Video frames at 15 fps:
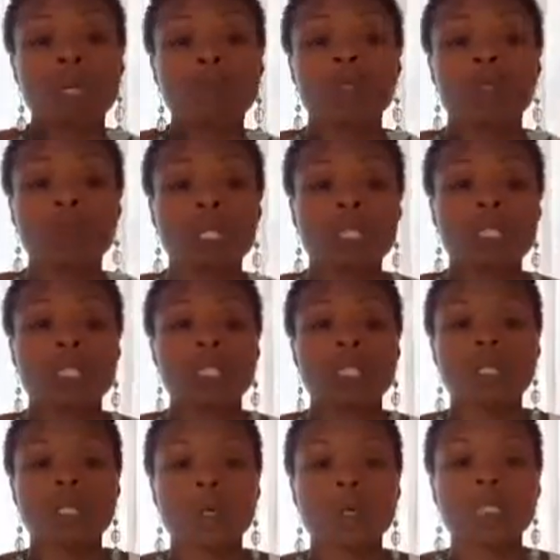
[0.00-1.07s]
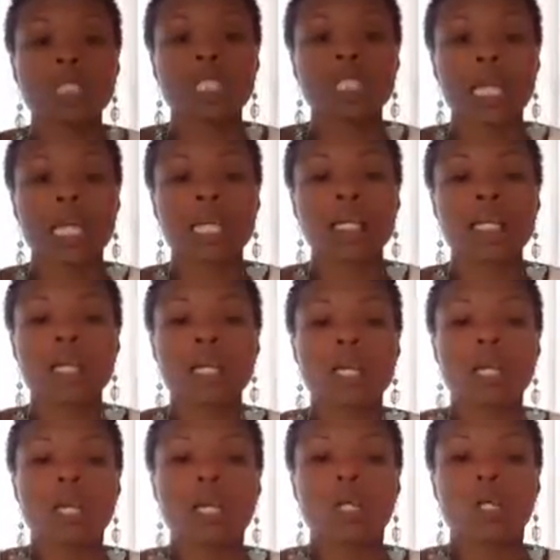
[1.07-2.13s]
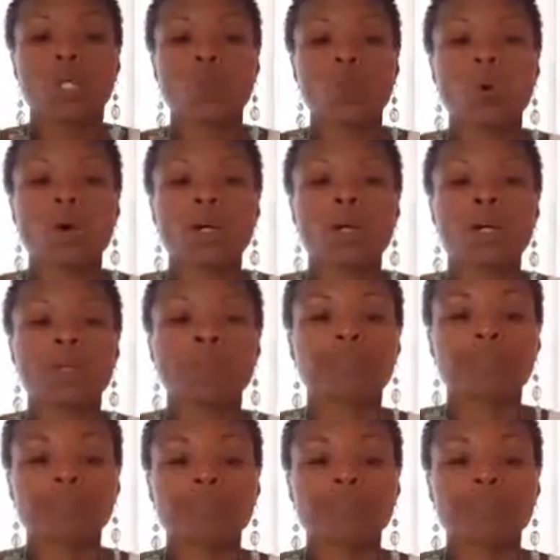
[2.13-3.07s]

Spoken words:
Maybe you need to negotiate your